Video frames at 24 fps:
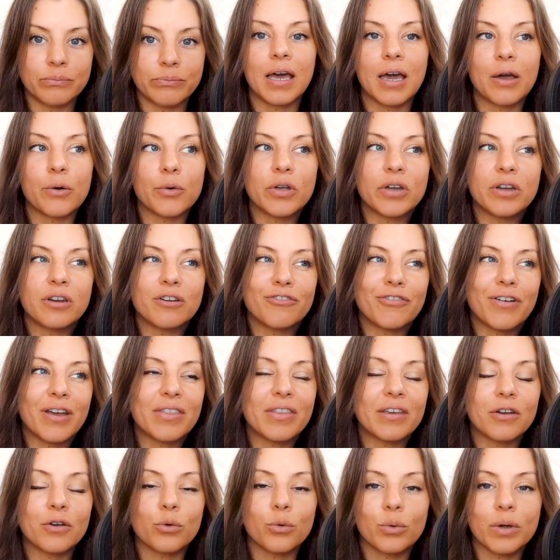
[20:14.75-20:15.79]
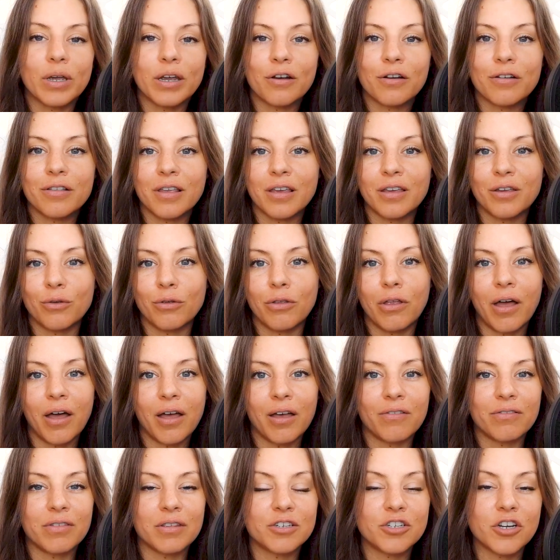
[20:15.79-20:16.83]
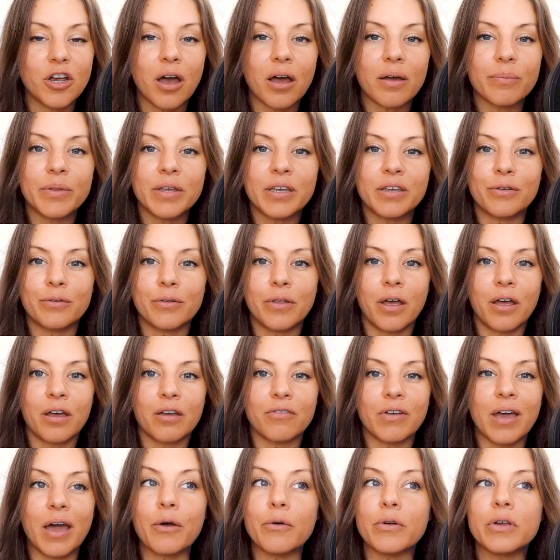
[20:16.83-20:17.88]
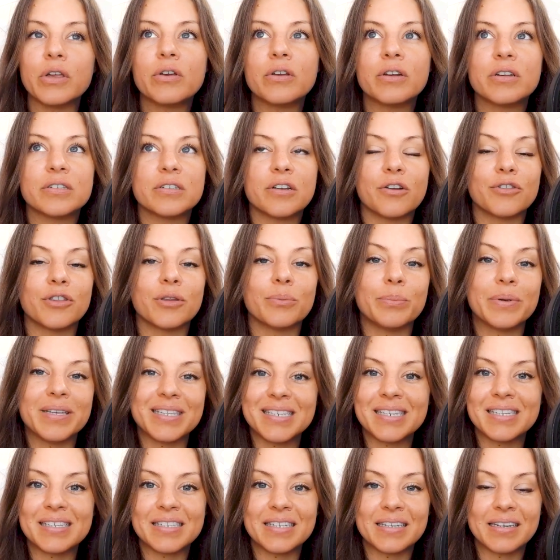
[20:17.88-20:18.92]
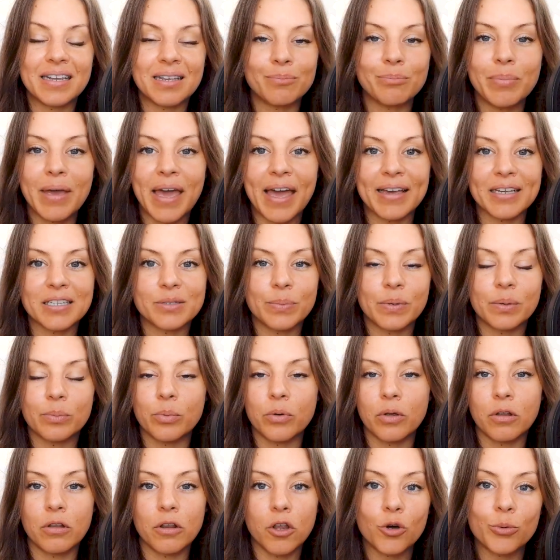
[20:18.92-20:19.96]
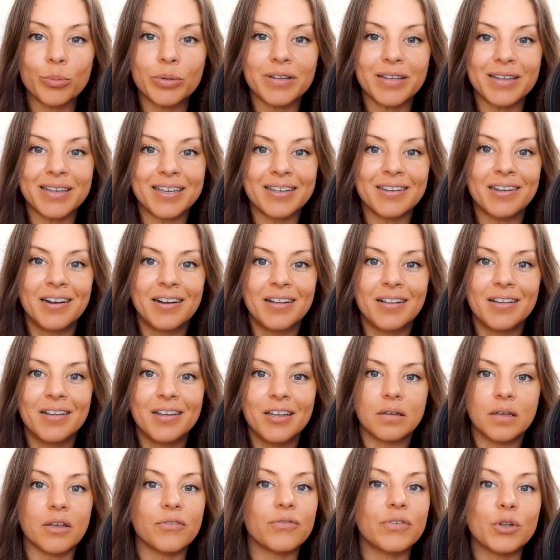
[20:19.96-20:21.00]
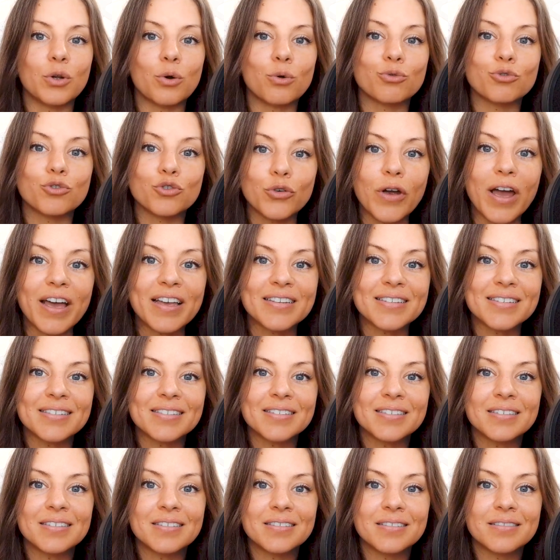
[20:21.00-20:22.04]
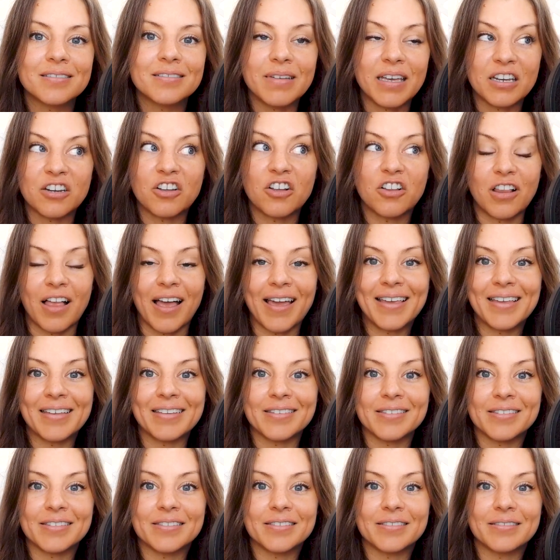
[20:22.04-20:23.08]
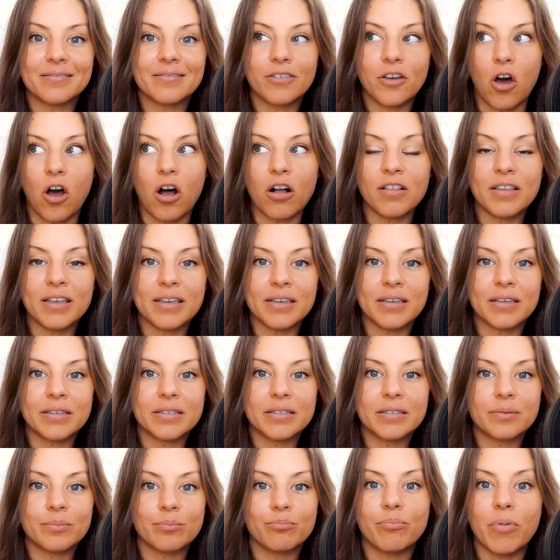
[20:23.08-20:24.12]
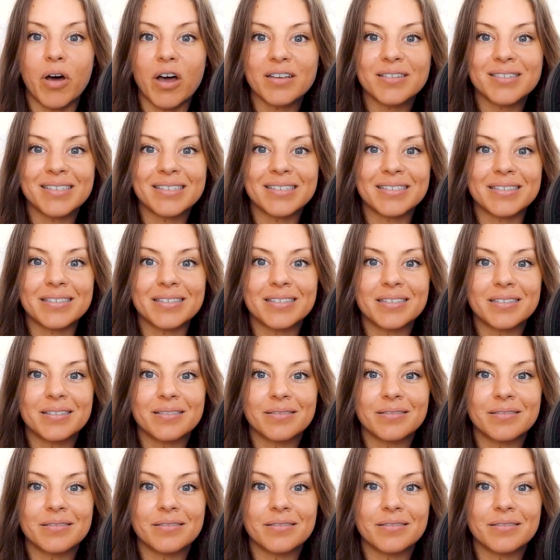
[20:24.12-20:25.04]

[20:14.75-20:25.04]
How are you going to find the career that you love, the job that you love? How are you going to start the business that impacts people globally if you don't trust in clients, colleagues, bosses,